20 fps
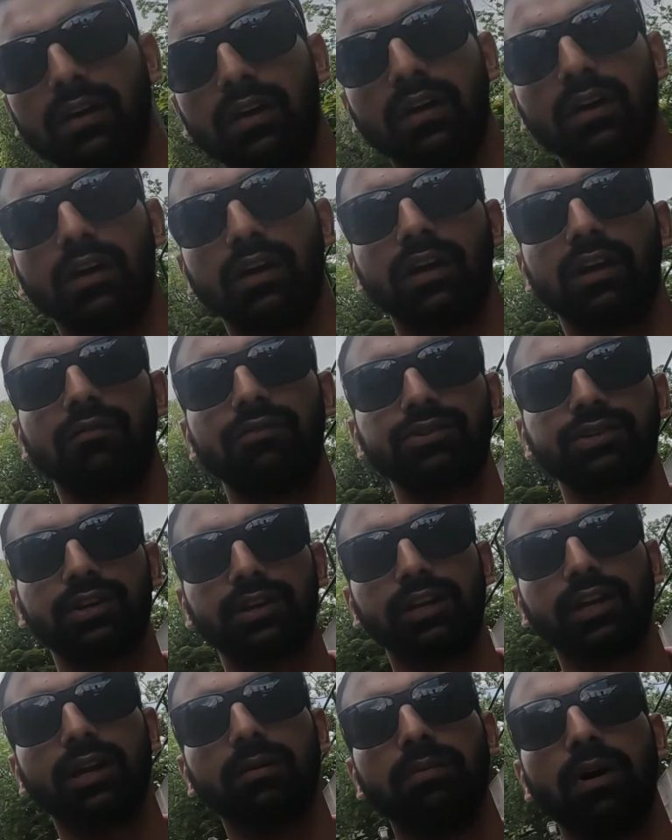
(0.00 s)
Uh, it was a
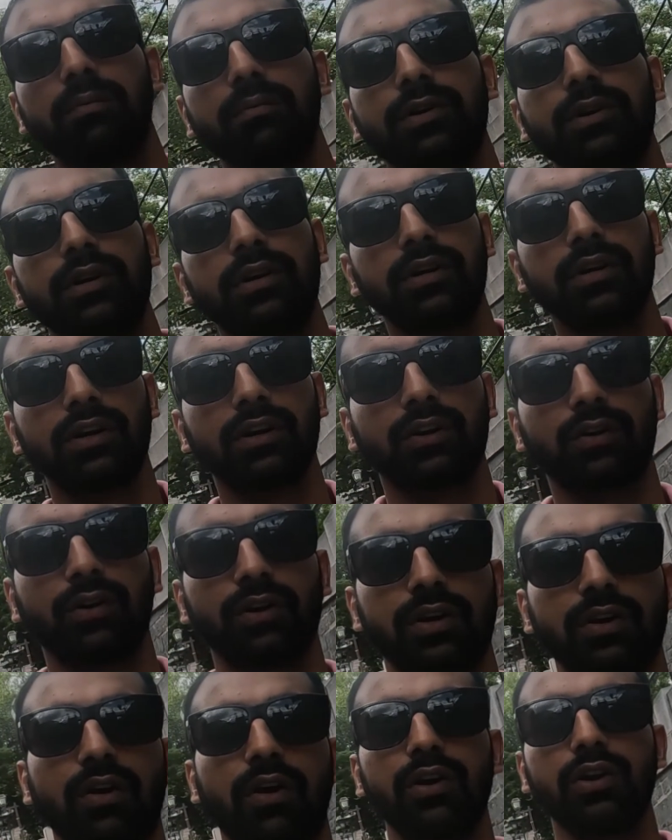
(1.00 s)
real bummer,
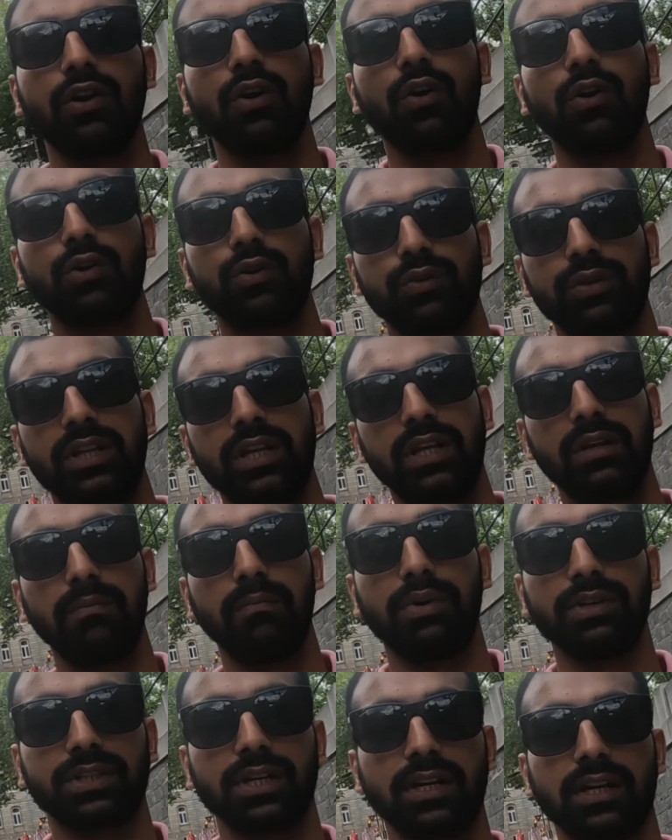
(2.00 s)
could not go to the
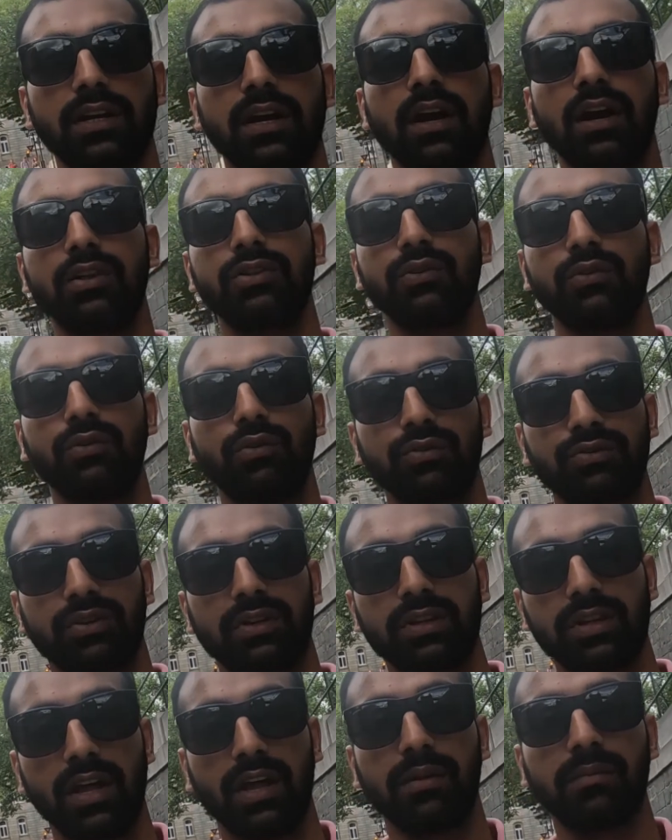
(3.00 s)
Basilica, the
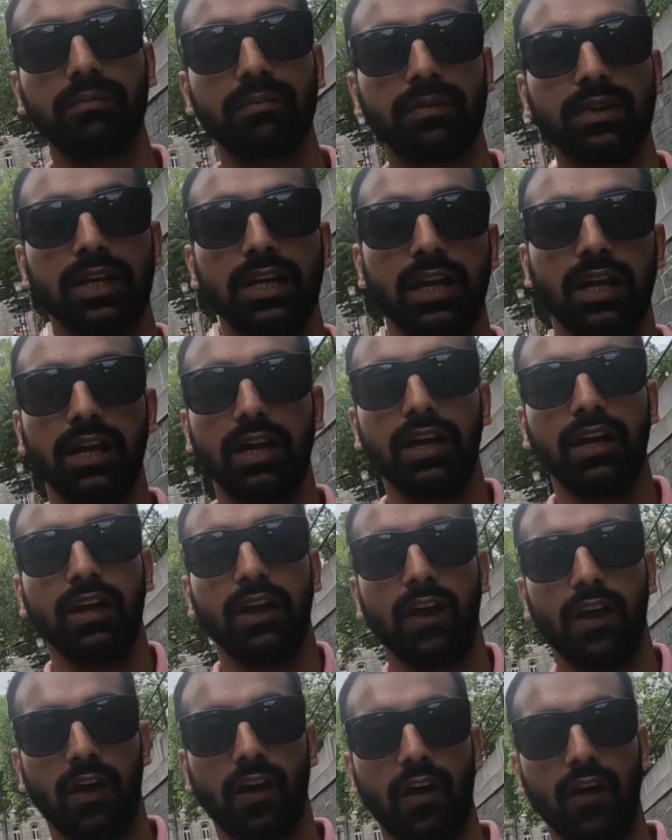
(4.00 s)
Notre Dame.
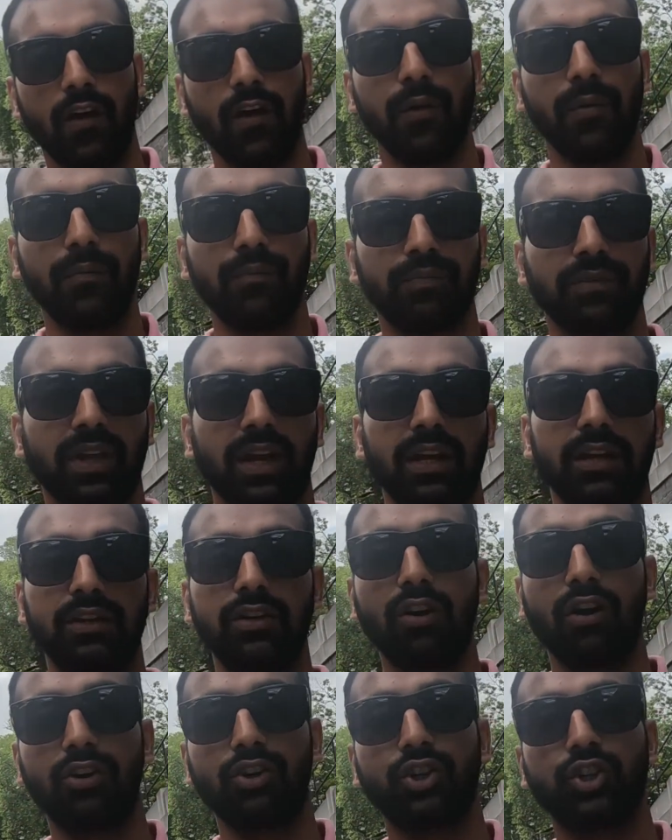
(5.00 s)
Um, it
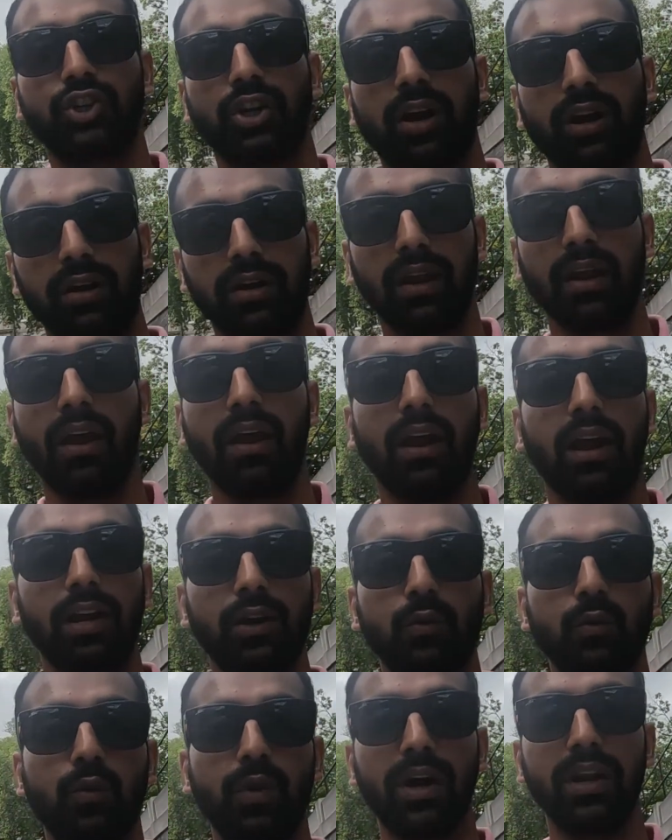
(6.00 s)
got shut at
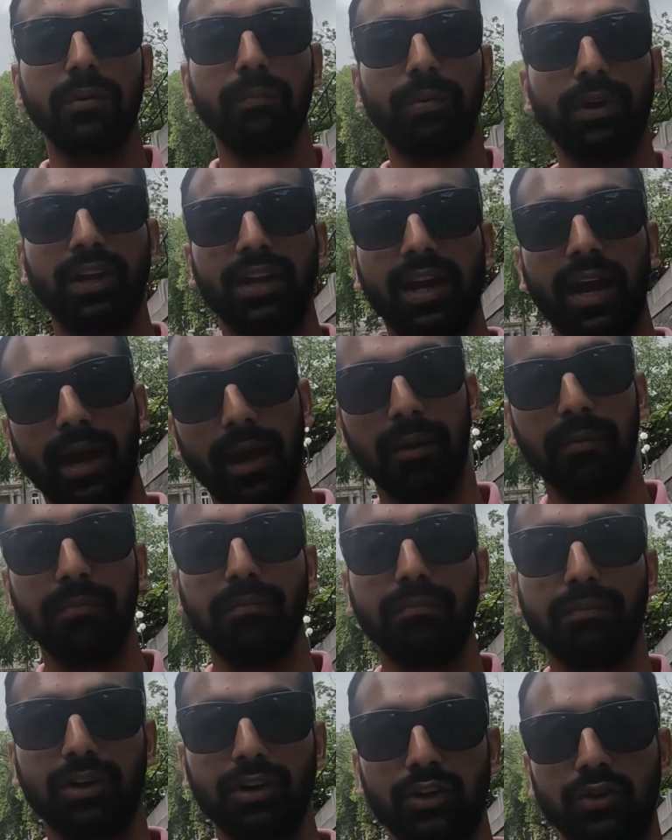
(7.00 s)
1 p.m.
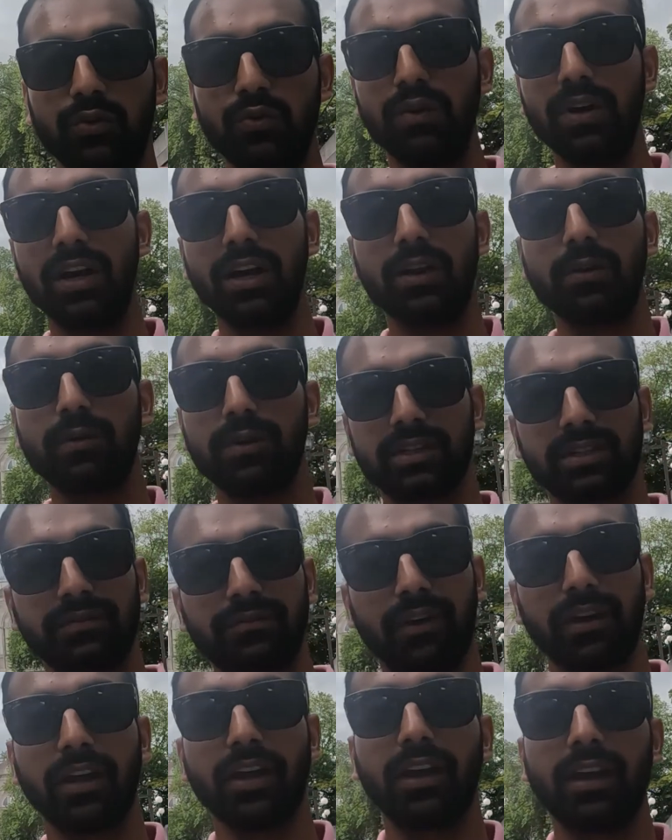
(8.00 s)
But Google was
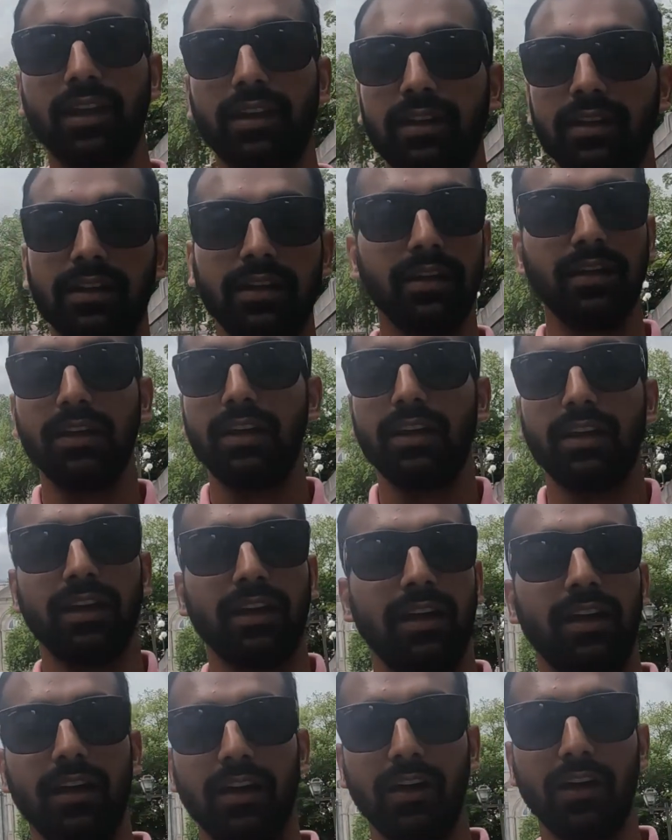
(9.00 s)
fucking
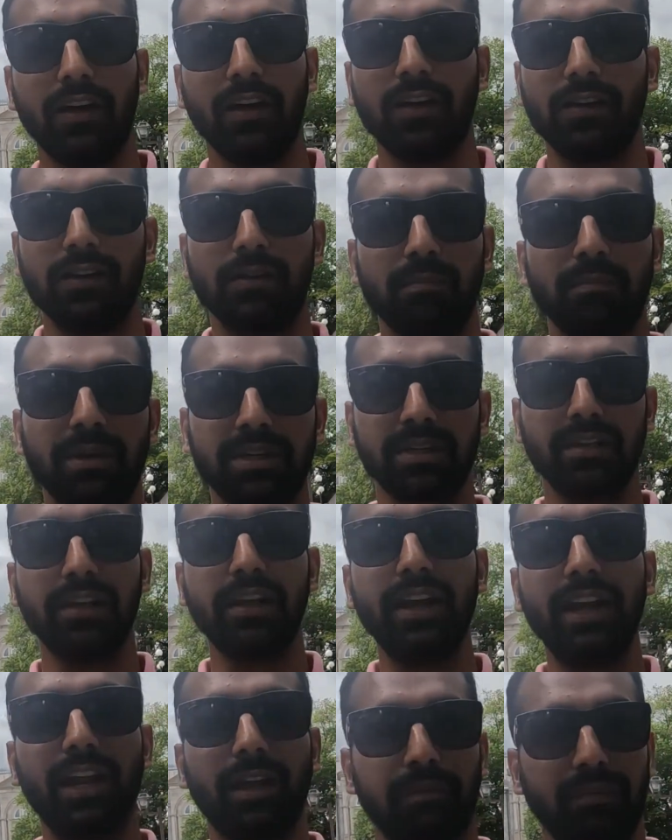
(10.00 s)
uh,
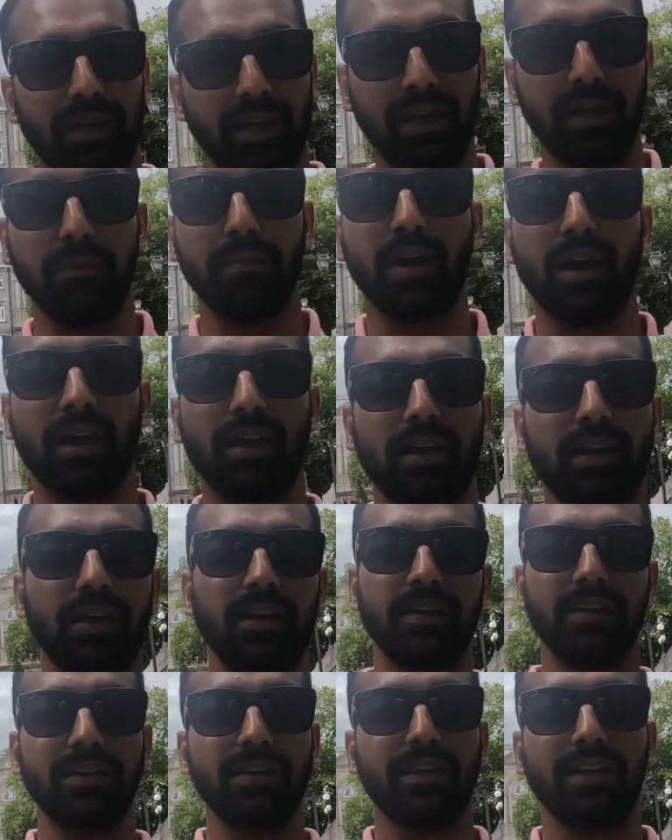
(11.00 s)
misleading me by
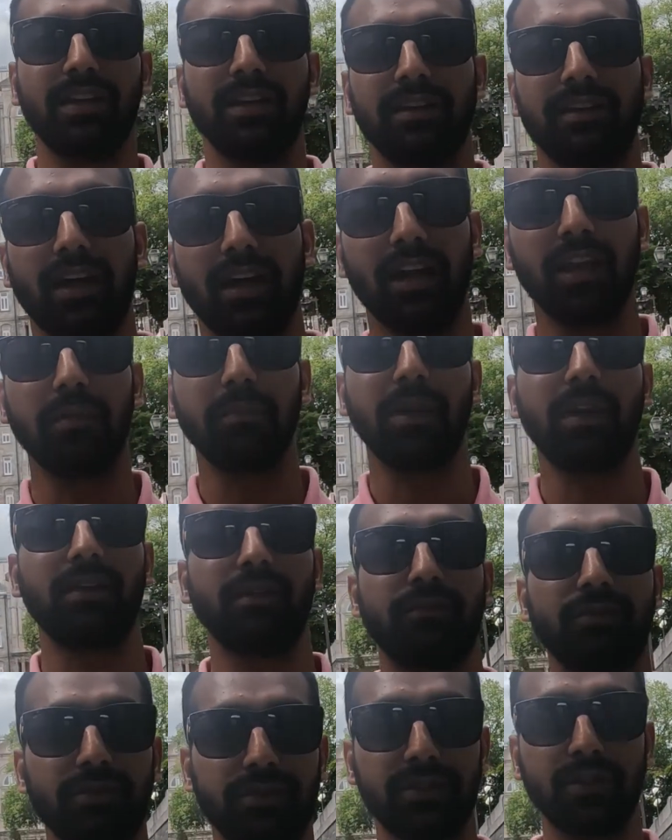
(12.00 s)
telling me
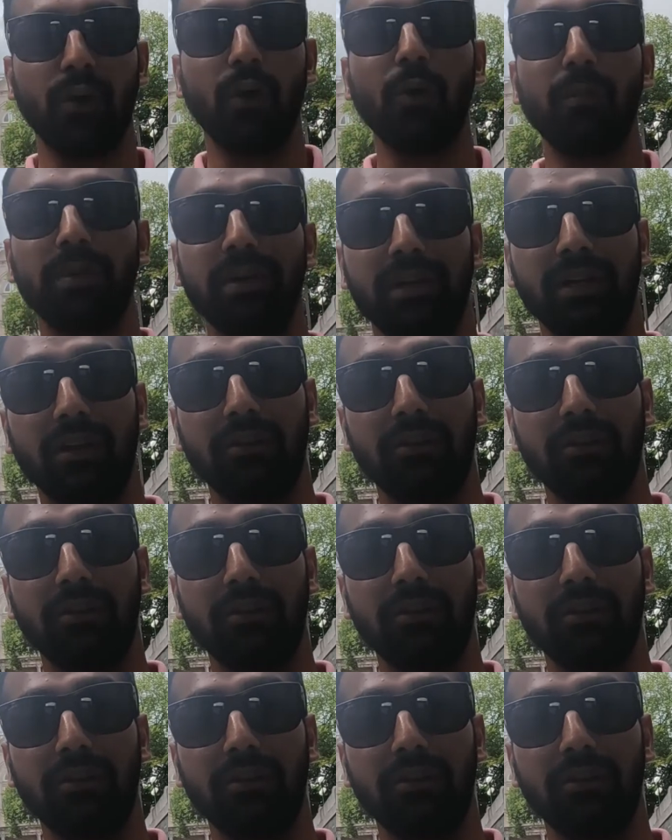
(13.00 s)
it was open